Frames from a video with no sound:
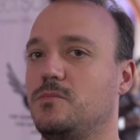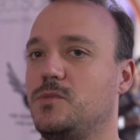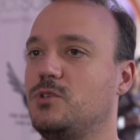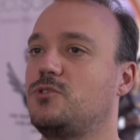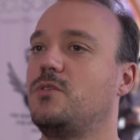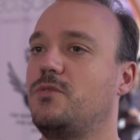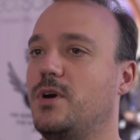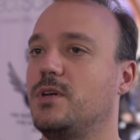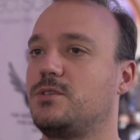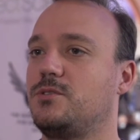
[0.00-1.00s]
useful
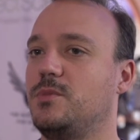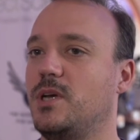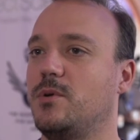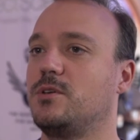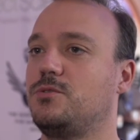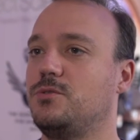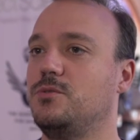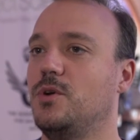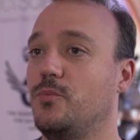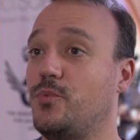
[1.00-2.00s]
for us to be able
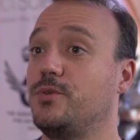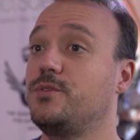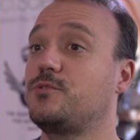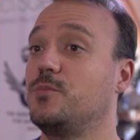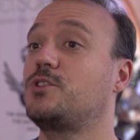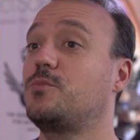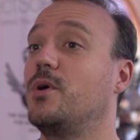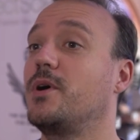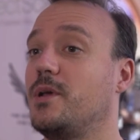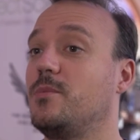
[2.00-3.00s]
to produce much
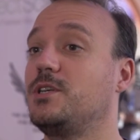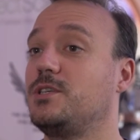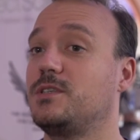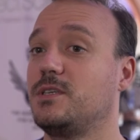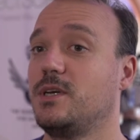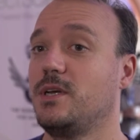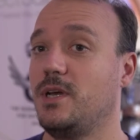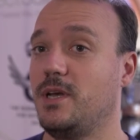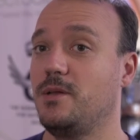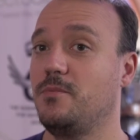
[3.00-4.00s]
more images
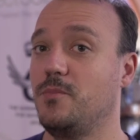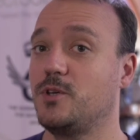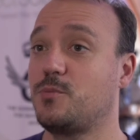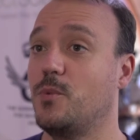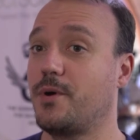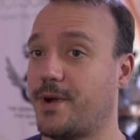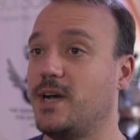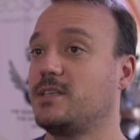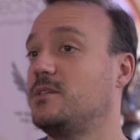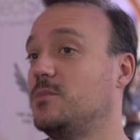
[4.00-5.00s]
and much more
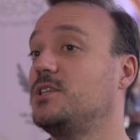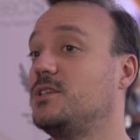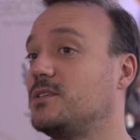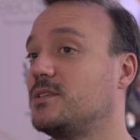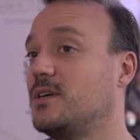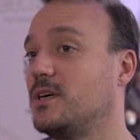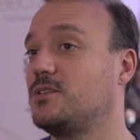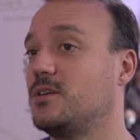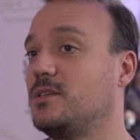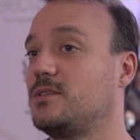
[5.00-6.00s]
nice images,
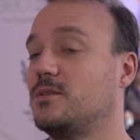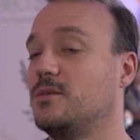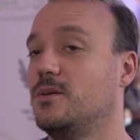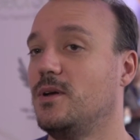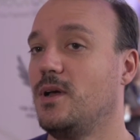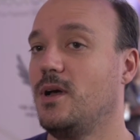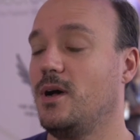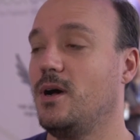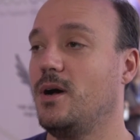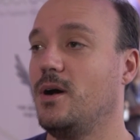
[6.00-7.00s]
actually. So
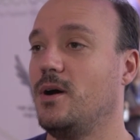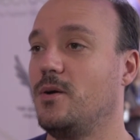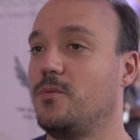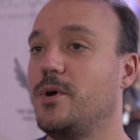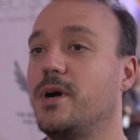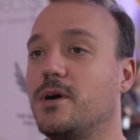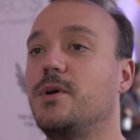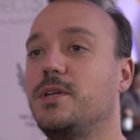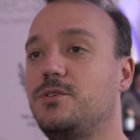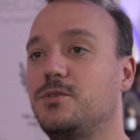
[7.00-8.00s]
we are
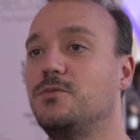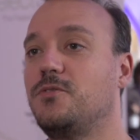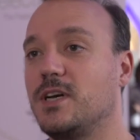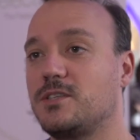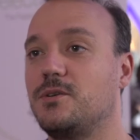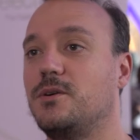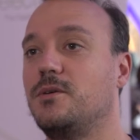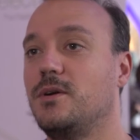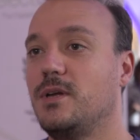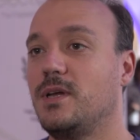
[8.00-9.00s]
going to
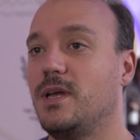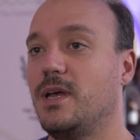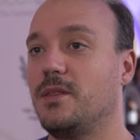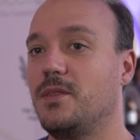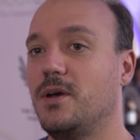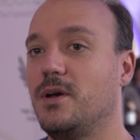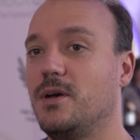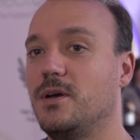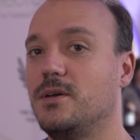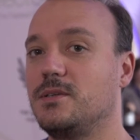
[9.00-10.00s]
faster and
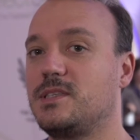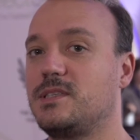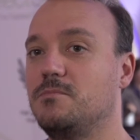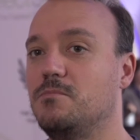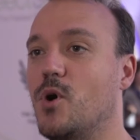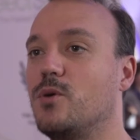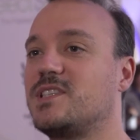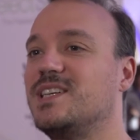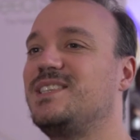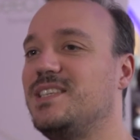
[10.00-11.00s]
more
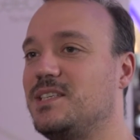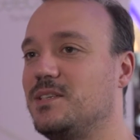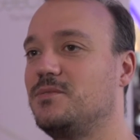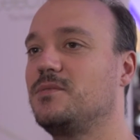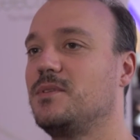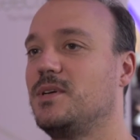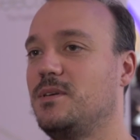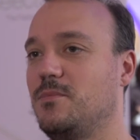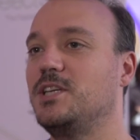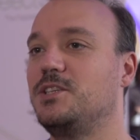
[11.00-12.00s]
sensitive
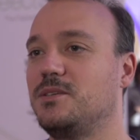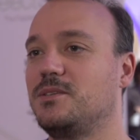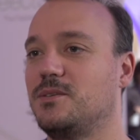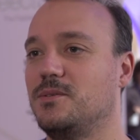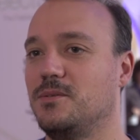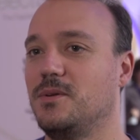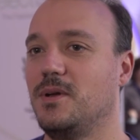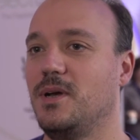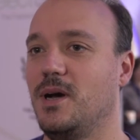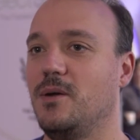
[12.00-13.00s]
imaging. So
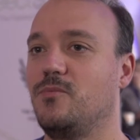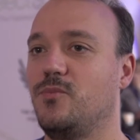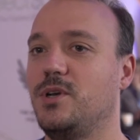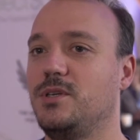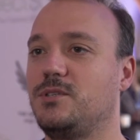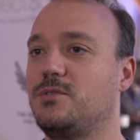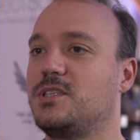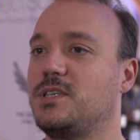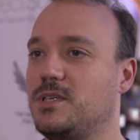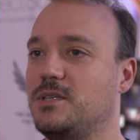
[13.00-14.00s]
I'm really
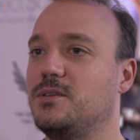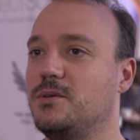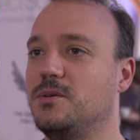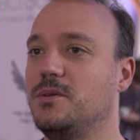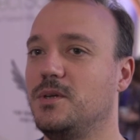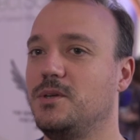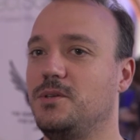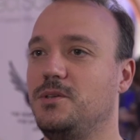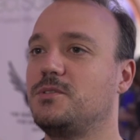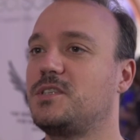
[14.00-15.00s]
interested in the
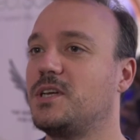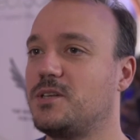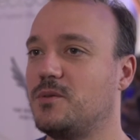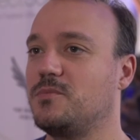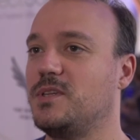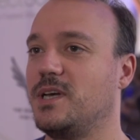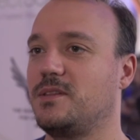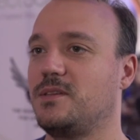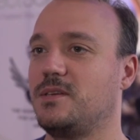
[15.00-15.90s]
new setup that